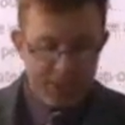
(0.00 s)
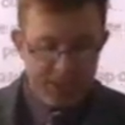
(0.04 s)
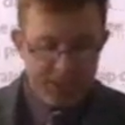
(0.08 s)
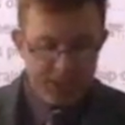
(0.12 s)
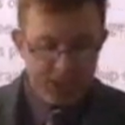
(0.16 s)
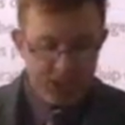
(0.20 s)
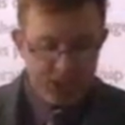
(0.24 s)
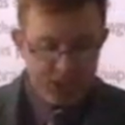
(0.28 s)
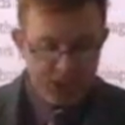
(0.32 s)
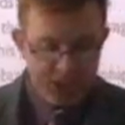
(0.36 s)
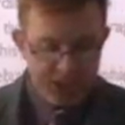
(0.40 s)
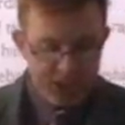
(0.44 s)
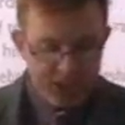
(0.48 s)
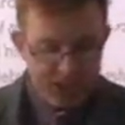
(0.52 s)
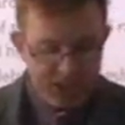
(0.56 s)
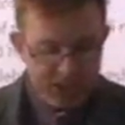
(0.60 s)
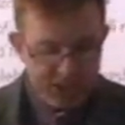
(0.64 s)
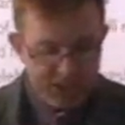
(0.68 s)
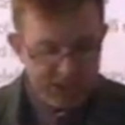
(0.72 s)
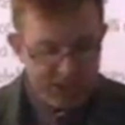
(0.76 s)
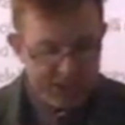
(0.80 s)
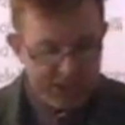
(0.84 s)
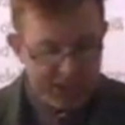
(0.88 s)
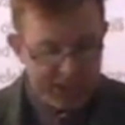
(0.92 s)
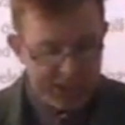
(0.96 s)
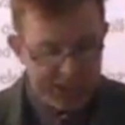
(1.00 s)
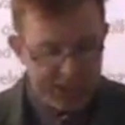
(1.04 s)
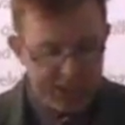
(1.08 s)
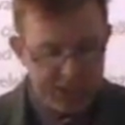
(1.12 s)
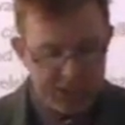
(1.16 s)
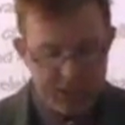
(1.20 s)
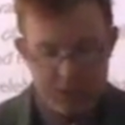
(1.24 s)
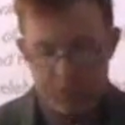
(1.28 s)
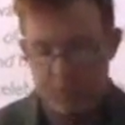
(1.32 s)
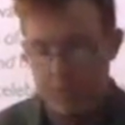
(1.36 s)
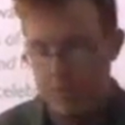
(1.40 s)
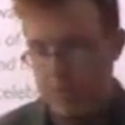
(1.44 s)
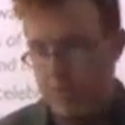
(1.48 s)
to Jesus'
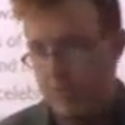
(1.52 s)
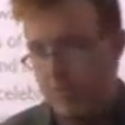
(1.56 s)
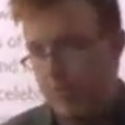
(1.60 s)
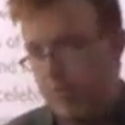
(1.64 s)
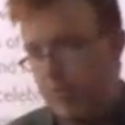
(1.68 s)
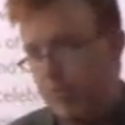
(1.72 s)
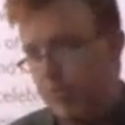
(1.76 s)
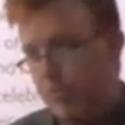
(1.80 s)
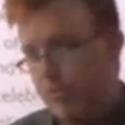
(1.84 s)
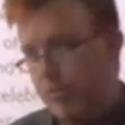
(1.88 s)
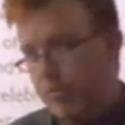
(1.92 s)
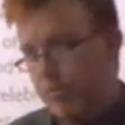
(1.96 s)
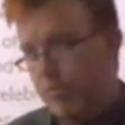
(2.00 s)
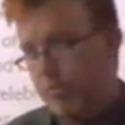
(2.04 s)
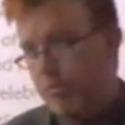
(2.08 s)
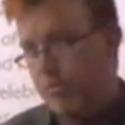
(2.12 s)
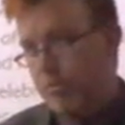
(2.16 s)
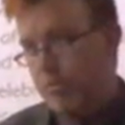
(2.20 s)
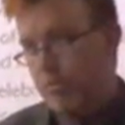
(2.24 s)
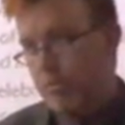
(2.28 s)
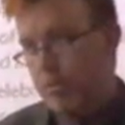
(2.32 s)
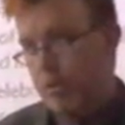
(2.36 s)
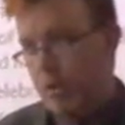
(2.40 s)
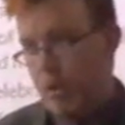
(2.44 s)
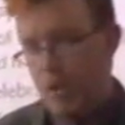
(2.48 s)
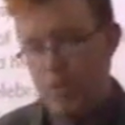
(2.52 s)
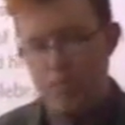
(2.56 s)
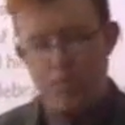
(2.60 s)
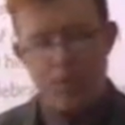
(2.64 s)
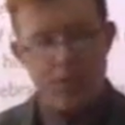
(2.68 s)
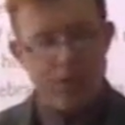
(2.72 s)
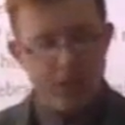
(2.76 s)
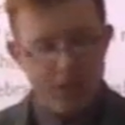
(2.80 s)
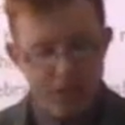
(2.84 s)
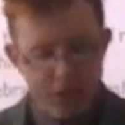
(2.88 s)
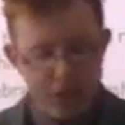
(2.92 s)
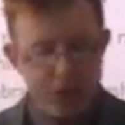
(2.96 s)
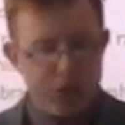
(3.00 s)
kingship, not
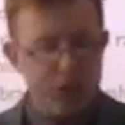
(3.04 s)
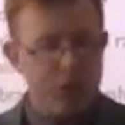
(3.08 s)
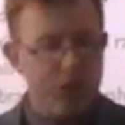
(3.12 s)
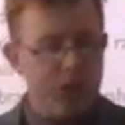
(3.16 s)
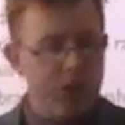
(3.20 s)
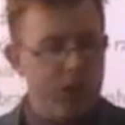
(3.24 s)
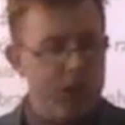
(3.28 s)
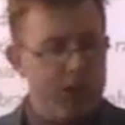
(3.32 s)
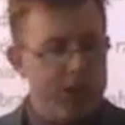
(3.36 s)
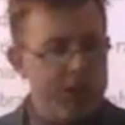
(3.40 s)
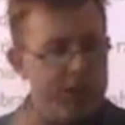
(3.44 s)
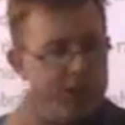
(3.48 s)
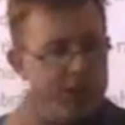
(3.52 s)
belligerently,